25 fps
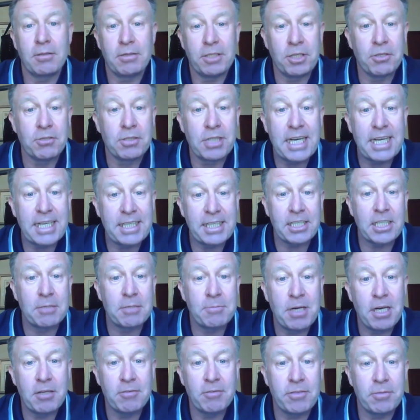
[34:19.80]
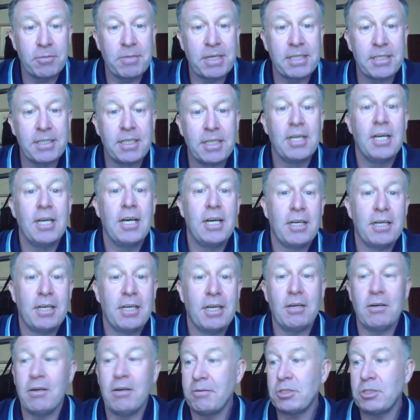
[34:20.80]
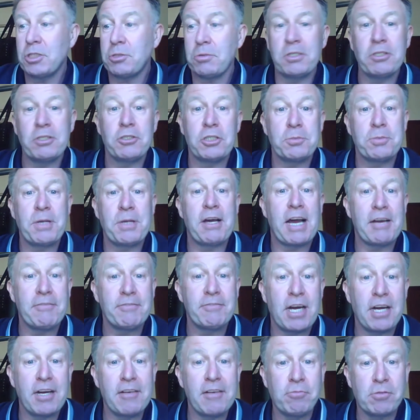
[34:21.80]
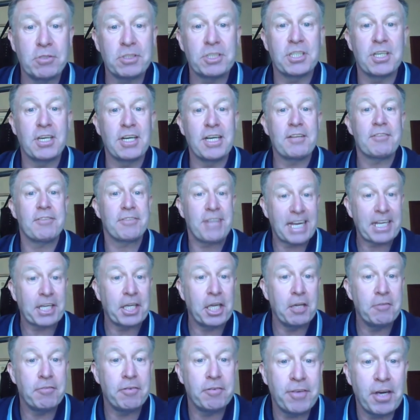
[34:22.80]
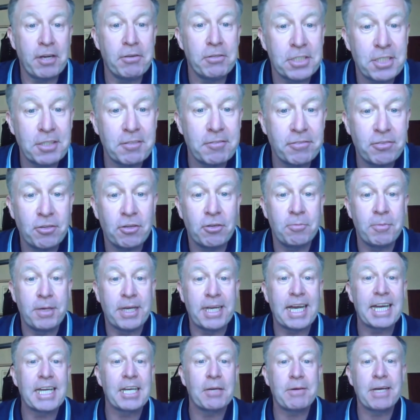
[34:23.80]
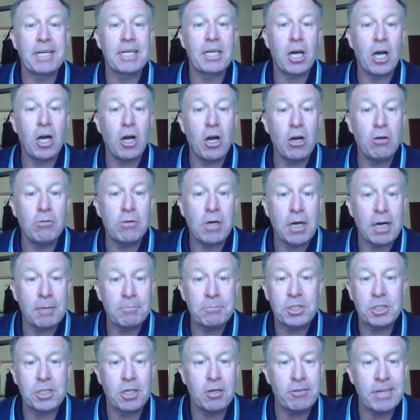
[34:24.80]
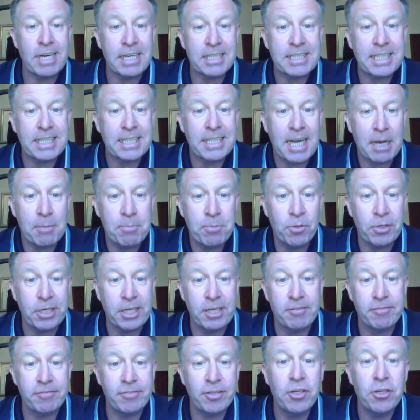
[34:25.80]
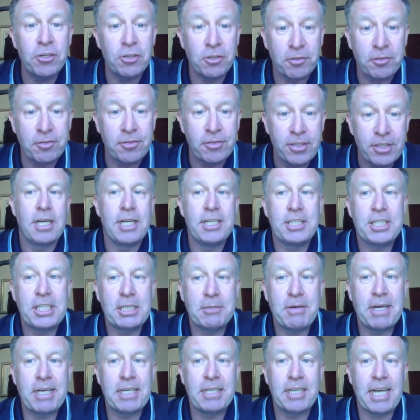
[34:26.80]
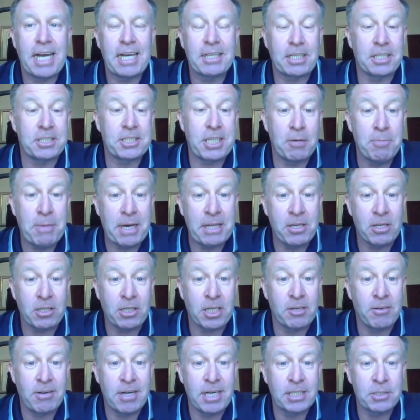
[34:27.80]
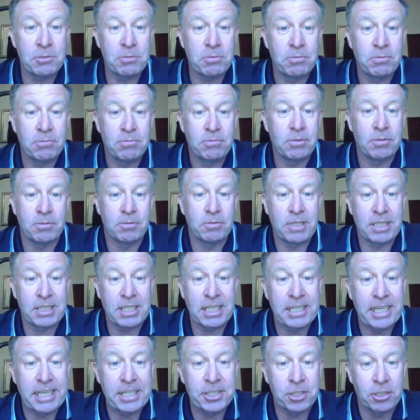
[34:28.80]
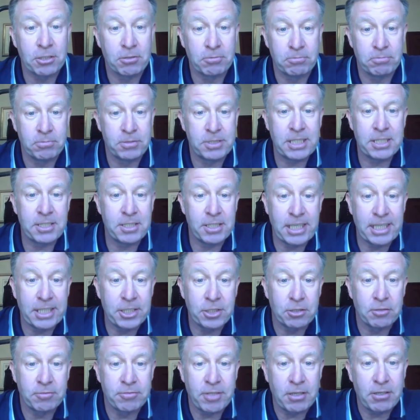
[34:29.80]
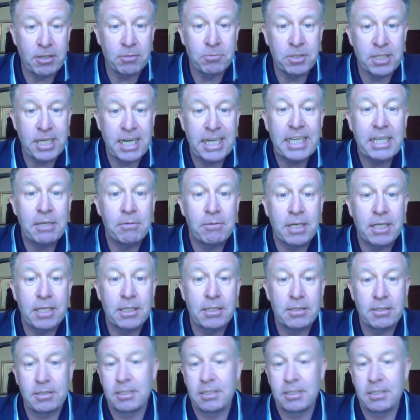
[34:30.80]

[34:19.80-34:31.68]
young lady come over and went, oh, I'm just wondering, I've won tonight, thank you for voting for me. And I went, oh, I'm sorry, I didn't, I put you fourth. And she went, I could tell by looking in her eyes, well, I didn't need your vote, I won anyway,